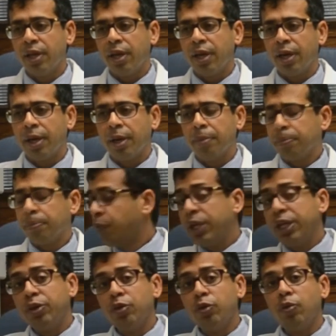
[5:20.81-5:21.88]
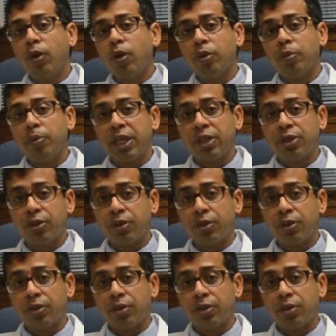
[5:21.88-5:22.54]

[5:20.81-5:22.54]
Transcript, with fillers: Um, we do want to make sure